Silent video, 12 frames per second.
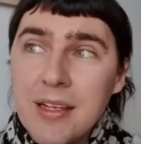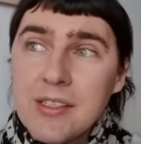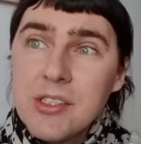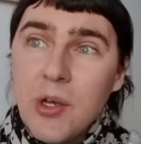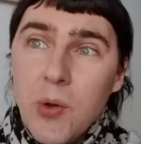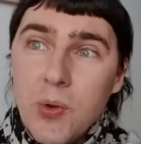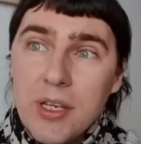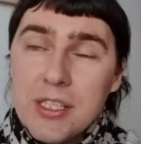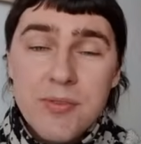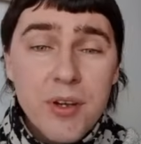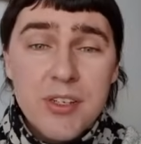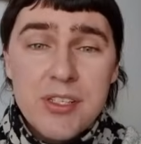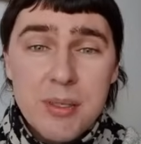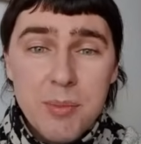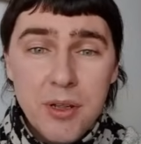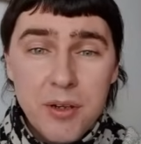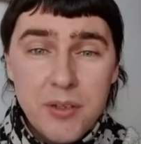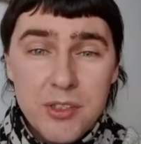So it's very
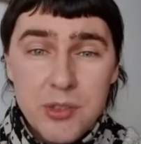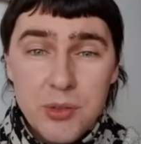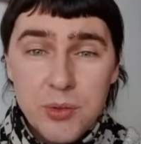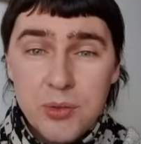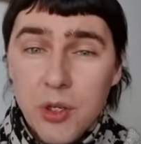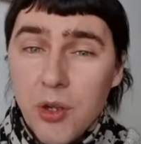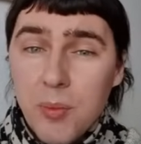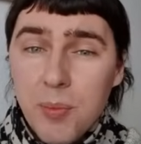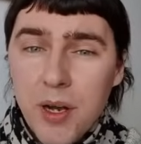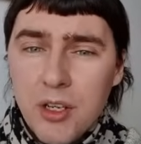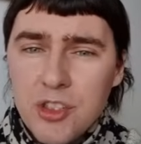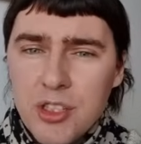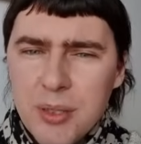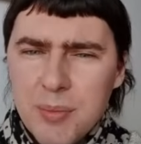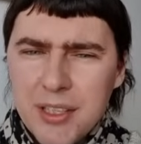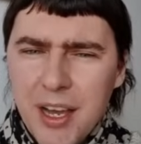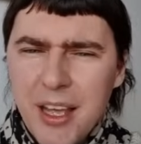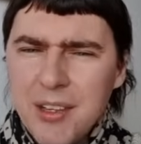similar to Dodonpachi,
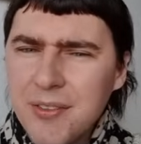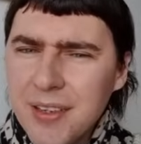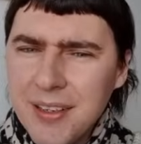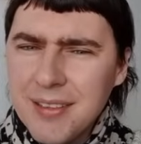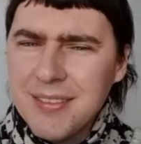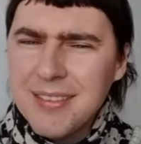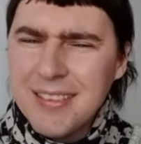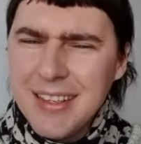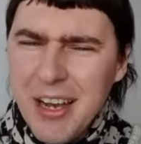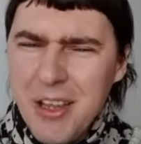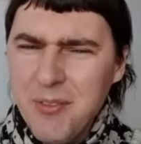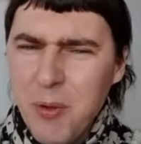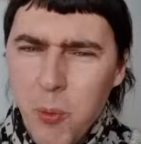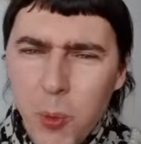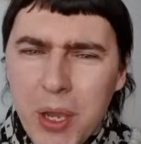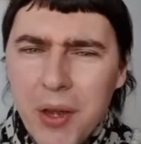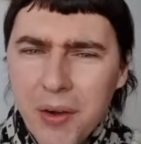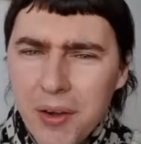but kind of a
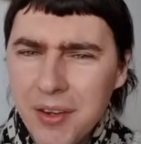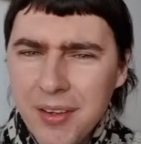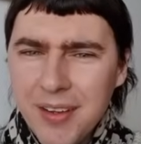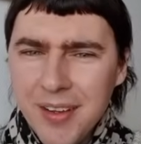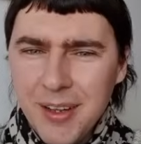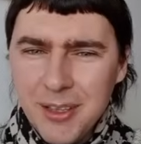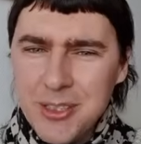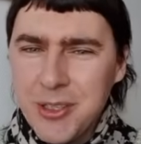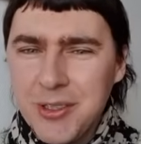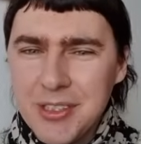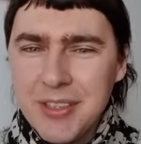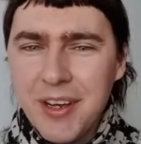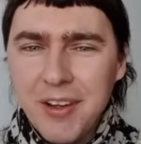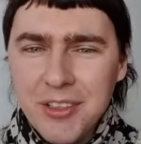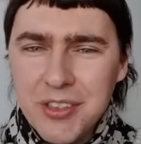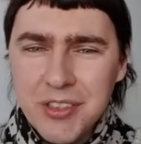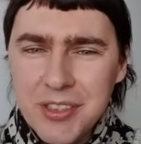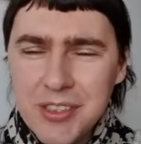weird
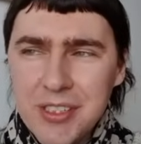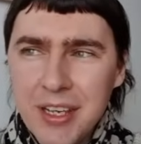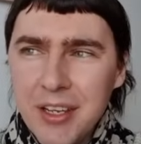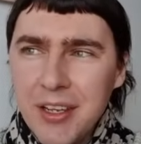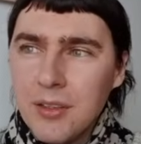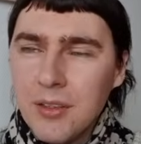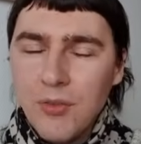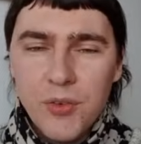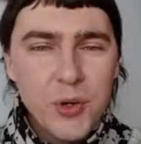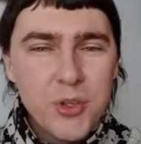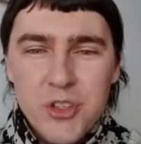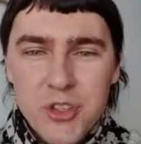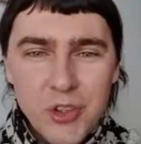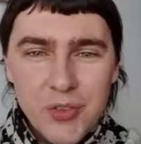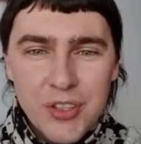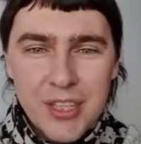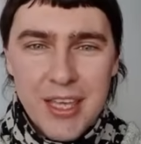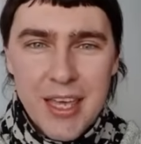alternate version
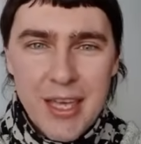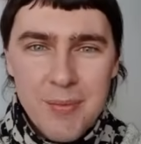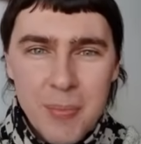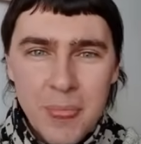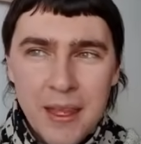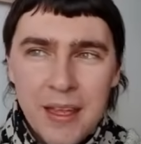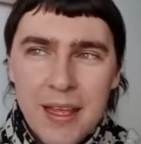of the game.